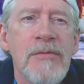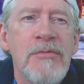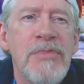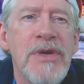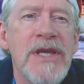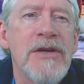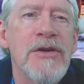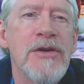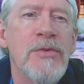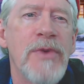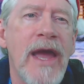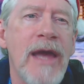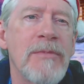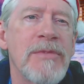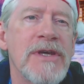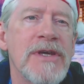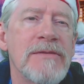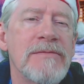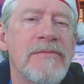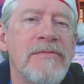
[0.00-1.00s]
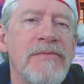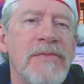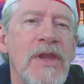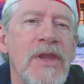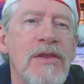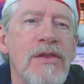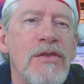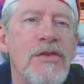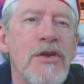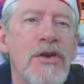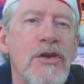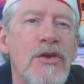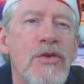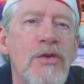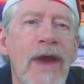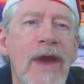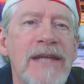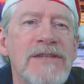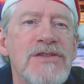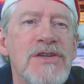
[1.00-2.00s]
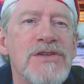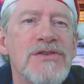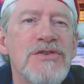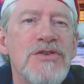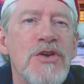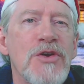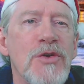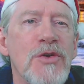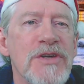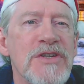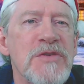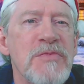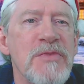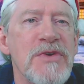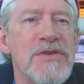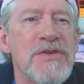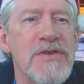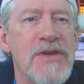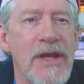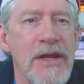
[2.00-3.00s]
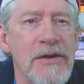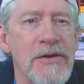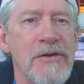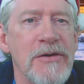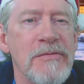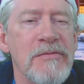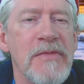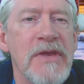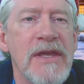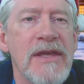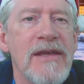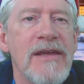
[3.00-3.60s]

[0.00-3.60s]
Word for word: Peter Rabbit, The Cratchit's Christmas Dinner,